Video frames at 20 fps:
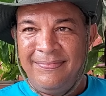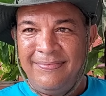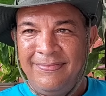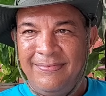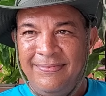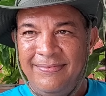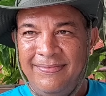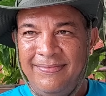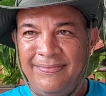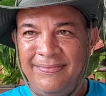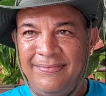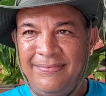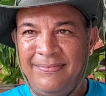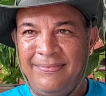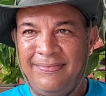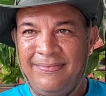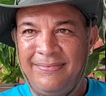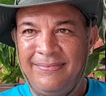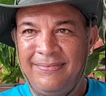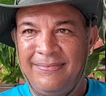
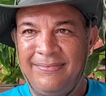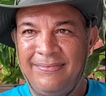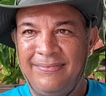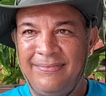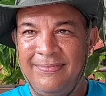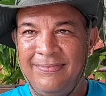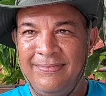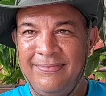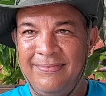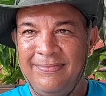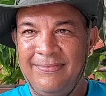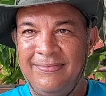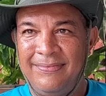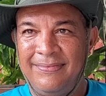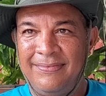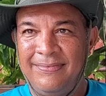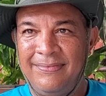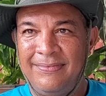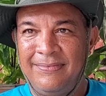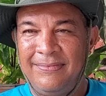
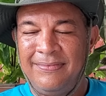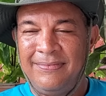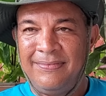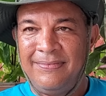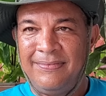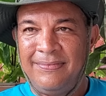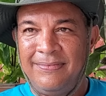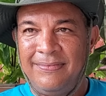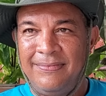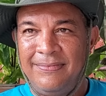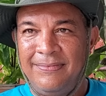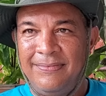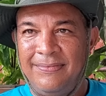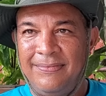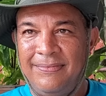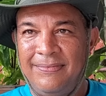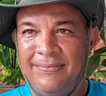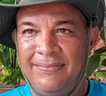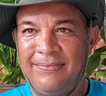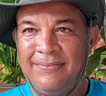
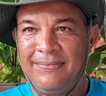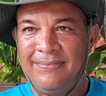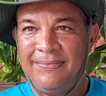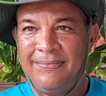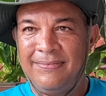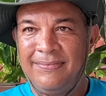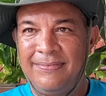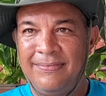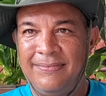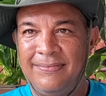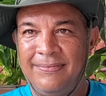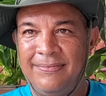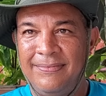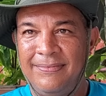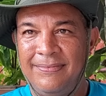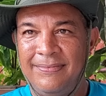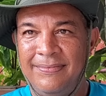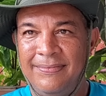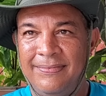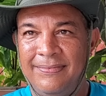
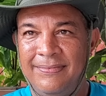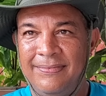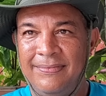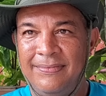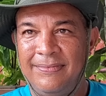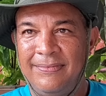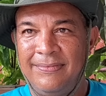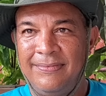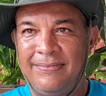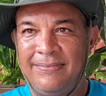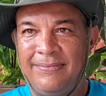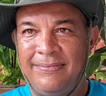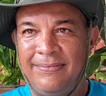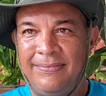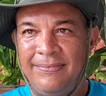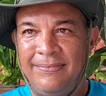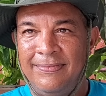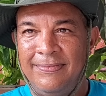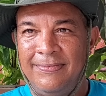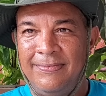
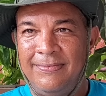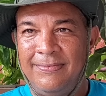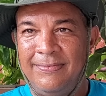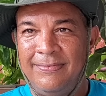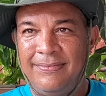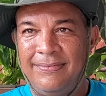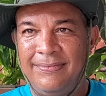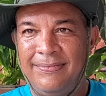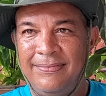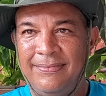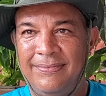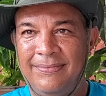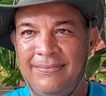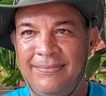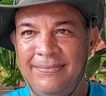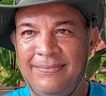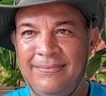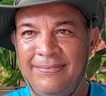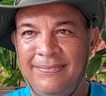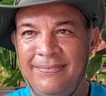
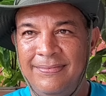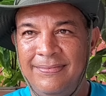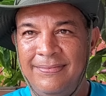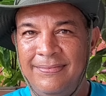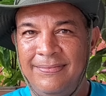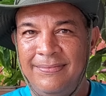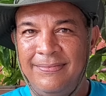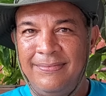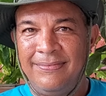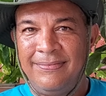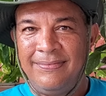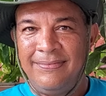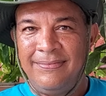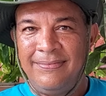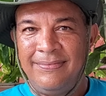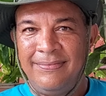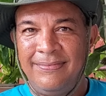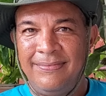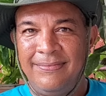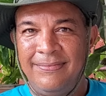
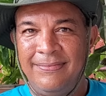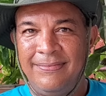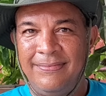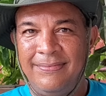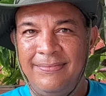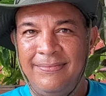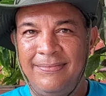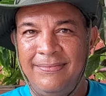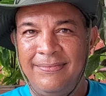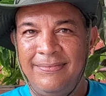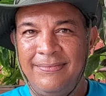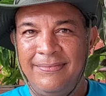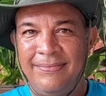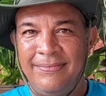[no speech]